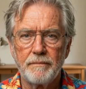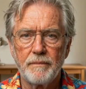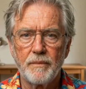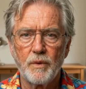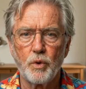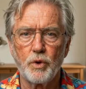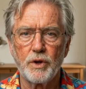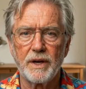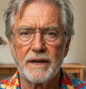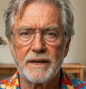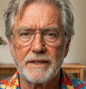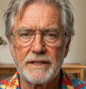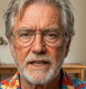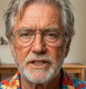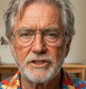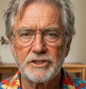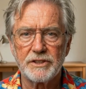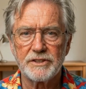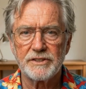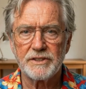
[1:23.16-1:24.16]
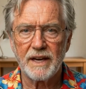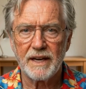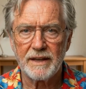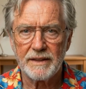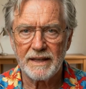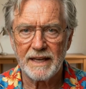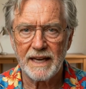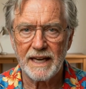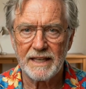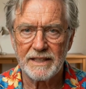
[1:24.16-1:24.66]
Organizations like
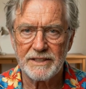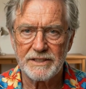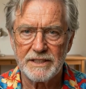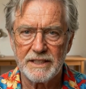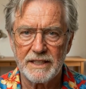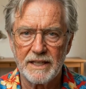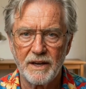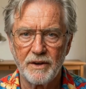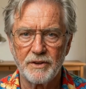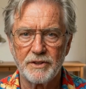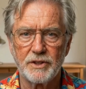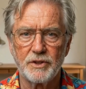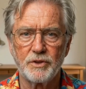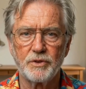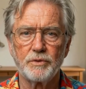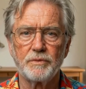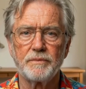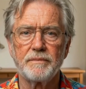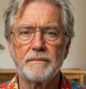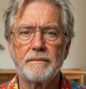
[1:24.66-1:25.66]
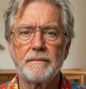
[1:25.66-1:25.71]
the ACLU,